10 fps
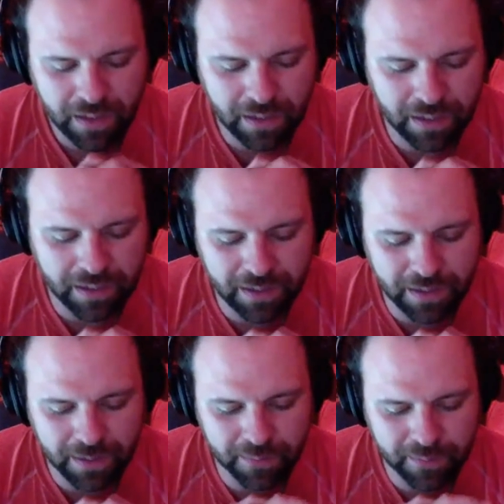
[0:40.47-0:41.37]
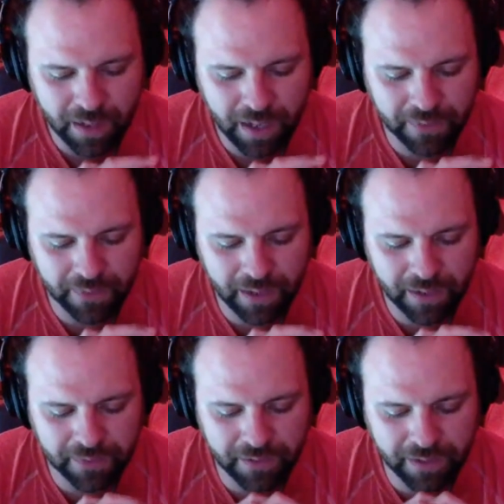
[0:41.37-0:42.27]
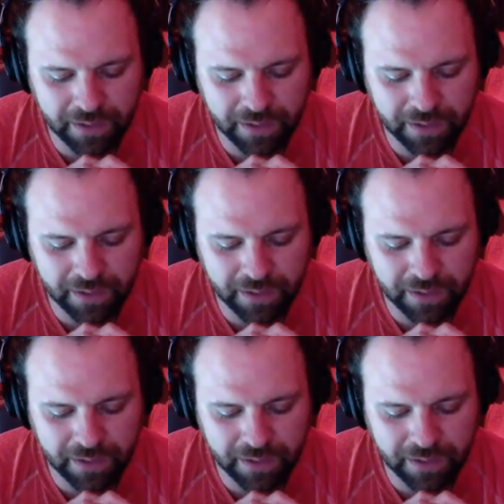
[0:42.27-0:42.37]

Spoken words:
I think